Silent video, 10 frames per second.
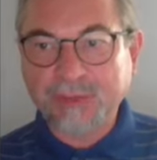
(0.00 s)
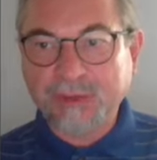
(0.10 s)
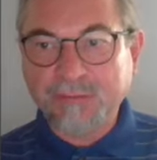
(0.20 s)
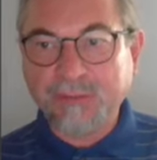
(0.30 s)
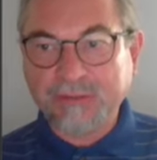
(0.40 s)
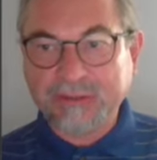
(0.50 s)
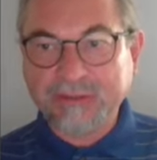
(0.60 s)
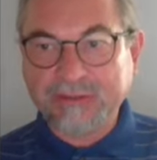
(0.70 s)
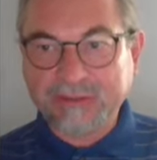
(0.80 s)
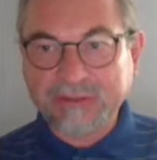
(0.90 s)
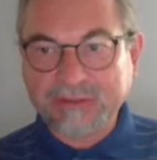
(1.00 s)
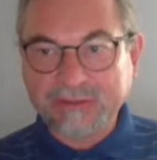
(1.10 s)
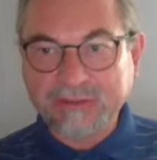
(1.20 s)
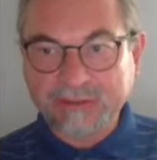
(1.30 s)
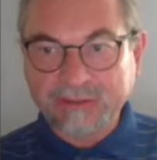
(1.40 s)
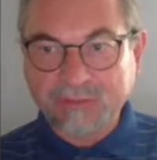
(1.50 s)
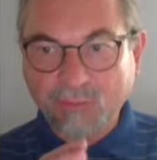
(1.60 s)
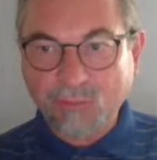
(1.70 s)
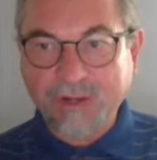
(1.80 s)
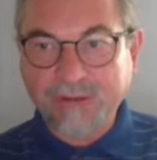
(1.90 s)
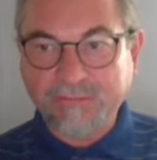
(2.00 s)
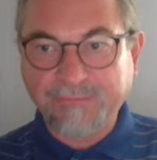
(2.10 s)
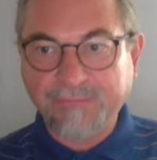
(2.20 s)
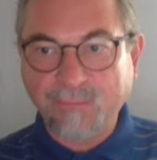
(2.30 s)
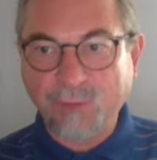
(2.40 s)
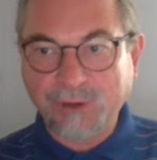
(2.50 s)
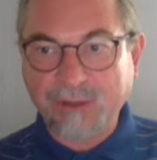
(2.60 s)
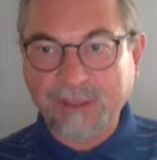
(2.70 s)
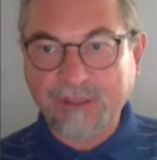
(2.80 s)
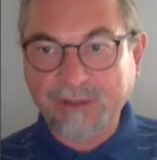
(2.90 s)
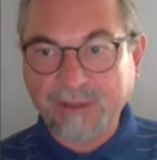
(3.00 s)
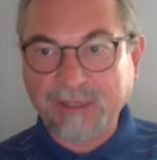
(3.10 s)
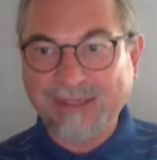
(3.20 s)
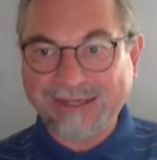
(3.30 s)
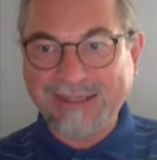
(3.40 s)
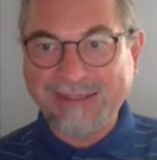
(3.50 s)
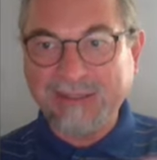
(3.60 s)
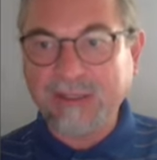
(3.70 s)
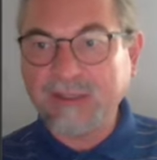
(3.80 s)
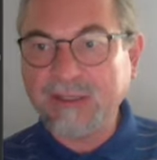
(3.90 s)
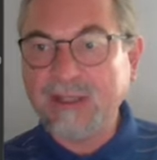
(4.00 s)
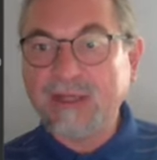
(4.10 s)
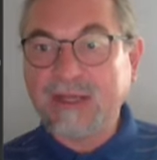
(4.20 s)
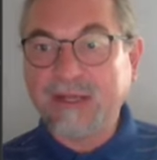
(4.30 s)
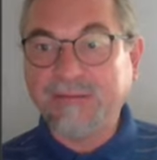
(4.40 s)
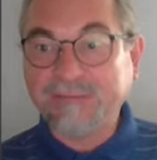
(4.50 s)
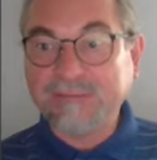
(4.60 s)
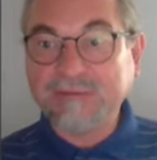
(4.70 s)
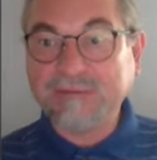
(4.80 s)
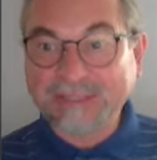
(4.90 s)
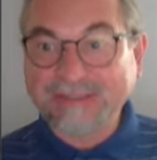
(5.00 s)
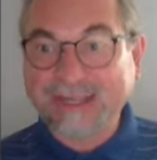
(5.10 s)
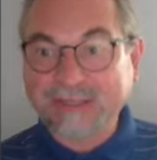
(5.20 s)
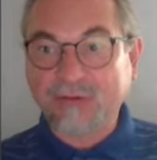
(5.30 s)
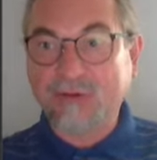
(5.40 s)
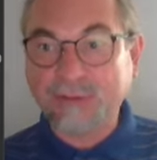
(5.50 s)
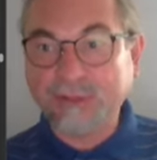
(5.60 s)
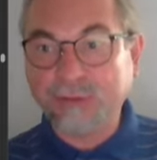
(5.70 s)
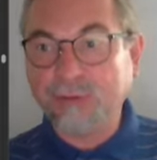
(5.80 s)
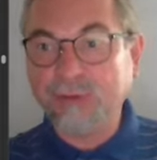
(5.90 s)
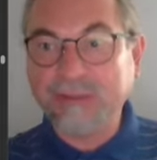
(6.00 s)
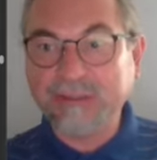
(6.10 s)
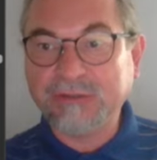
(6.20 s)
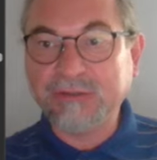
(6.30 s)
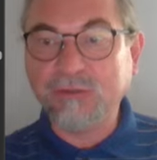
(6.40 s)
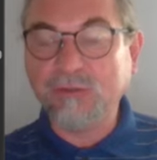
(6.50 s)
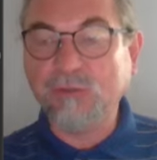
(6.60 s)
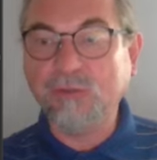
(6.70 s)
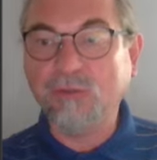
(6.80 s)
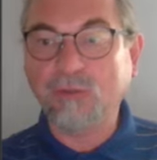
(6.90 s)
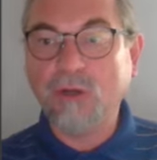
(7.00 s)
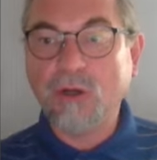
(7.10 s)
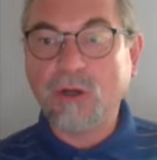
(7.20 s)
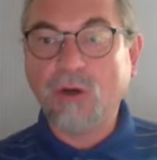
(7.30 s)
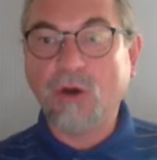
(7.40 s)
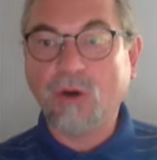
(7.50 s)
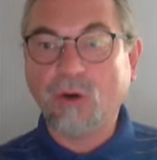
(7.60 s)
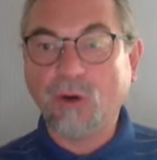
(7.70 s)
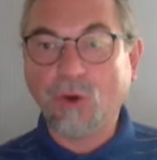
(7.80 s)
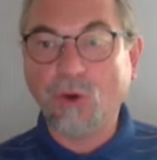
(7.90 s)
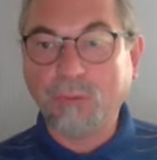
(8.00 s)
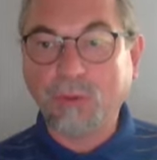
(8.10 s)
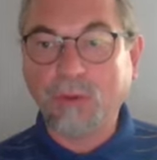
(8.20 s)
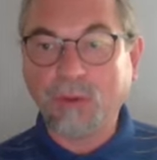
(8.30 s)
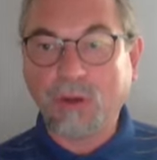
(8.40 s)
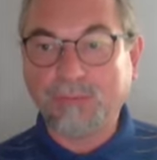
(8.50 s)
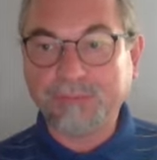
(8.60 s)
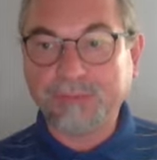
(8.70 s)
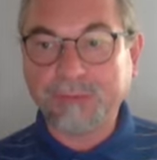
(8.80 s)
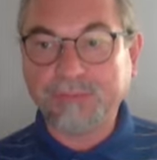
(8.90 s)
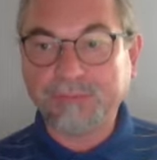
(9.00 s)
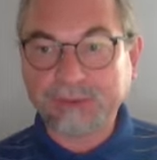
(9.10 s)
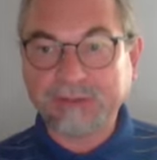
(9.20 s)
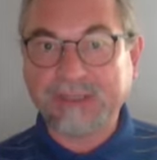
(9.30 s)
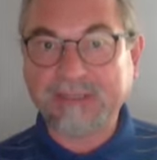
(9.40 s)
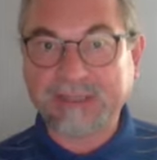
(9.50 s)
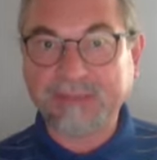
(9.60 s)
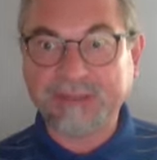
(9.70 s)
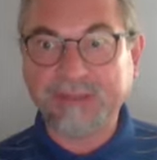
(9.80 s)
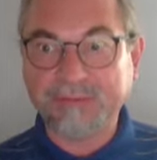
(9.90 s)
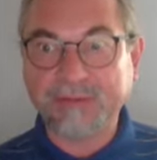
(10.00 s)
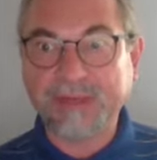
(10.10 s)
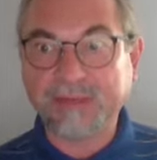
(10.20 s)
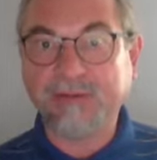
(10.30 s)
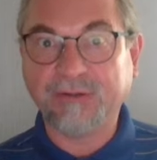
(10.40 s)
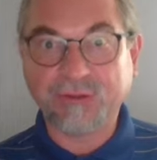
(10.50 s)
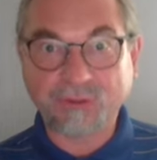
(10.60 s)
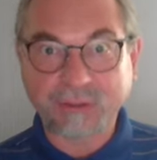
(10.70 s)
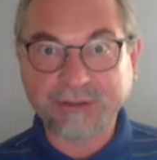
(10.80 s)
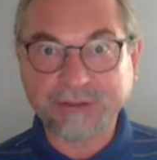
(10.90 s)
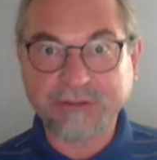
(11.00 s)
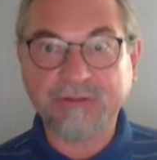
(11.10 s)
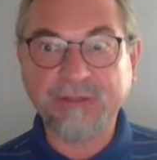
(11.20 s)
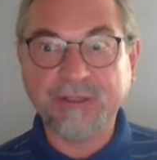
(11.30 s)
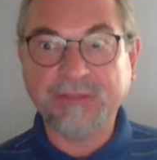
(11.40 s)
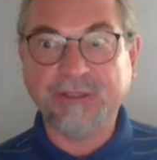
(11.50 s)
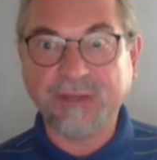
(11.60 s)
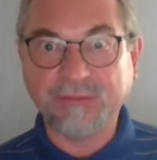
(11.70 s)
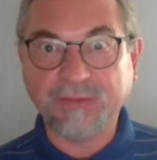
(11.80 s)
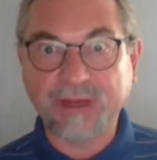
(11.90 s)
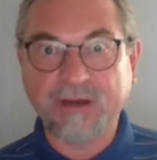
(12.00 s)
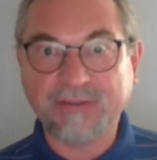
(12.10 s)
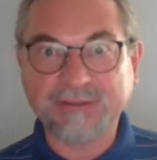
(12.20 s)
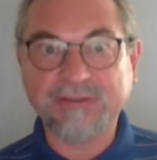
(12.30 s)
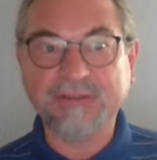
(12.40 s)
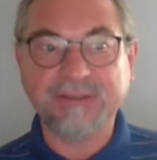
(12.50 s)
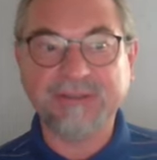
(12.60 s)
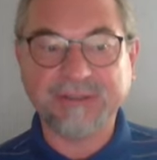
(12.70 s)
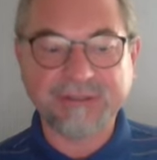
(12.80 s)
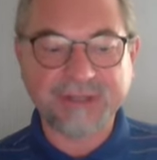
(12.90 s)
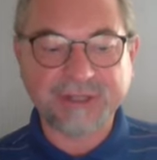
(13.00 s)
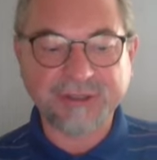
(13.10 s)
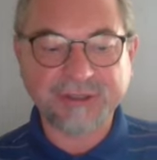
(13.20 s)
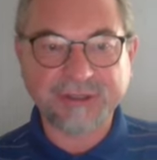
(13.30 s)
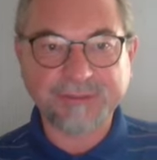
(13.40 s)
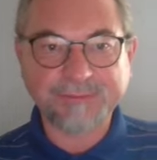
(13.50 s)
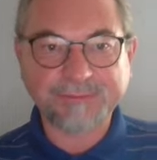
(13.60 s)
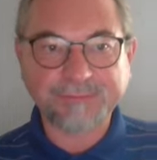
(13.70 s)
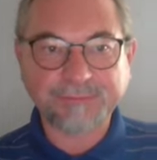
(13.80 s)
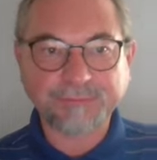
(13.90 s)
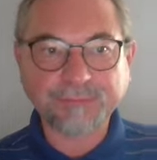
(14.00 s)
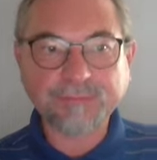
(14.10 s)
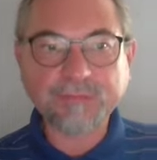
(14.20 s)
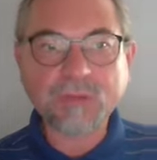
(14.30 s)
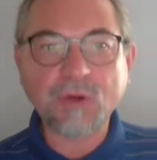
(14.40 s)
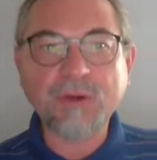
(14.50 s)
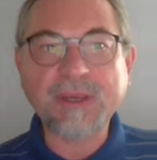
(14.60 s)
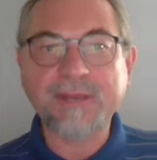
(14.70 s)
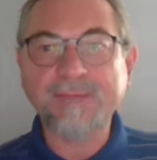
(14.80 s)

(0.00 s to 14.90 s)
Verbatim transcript: but is this way of working greedily, if is that going to lead to a global optimum? So that's actually the main question that we ask in this lecture. Okay.